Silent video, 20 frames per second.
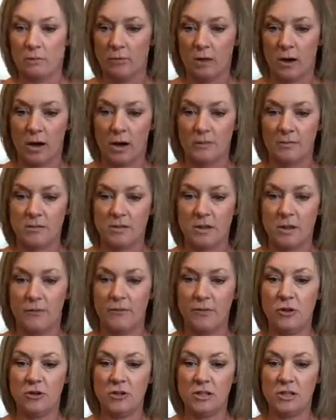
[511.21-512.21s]
All right, so if
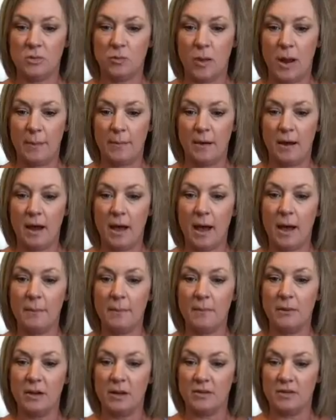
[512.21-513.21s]
you just swipe it up,
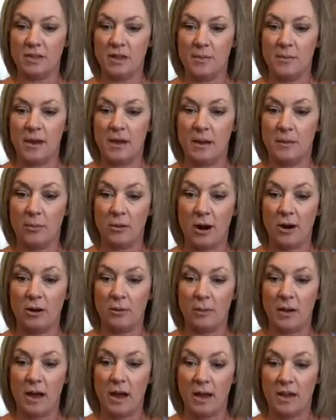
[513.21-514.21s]
you know, it's going to make it brighter
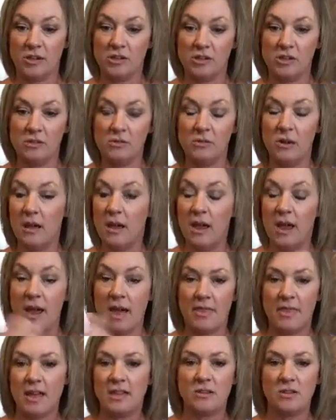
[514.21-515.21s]
behind you,
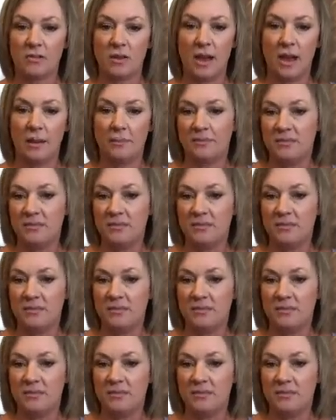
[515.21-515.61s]
and that's okay.